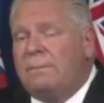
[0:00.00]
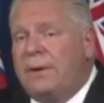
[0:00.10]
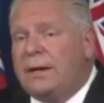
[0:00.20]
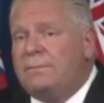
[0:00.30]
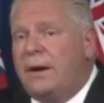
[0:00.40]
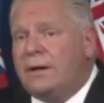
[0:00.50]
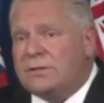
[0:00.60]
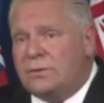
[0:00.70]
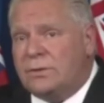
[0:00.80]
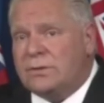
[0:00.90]
big box
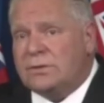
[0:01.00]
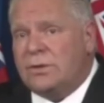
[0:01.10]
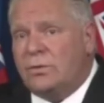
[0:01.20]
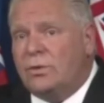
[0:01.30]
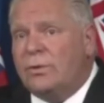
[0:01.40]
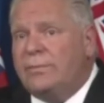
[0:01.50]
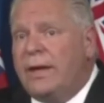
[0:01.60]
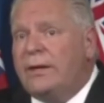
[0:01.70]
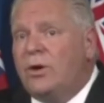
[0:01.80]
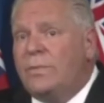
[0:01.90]
stores will
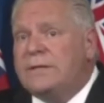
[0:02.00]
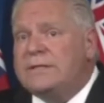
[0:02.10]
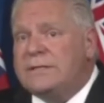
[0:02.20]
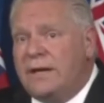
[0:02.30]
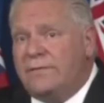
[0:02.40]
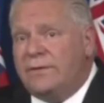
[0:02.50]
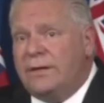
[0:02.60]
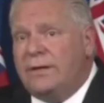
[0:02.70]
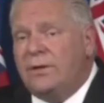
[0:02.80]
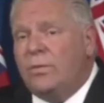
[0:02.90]
remain open
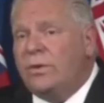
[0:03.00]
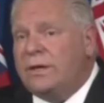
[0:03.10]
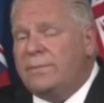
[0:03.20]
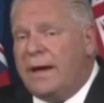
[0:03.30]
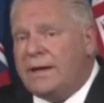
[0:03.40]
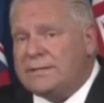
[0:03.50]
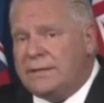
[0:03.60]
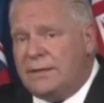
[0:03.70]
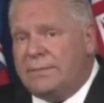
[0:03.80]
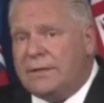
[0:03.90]
safely with
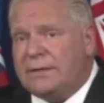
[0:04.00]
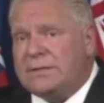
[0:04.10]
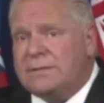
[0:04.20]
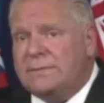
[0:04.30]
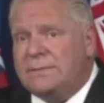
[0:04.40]
capacity limits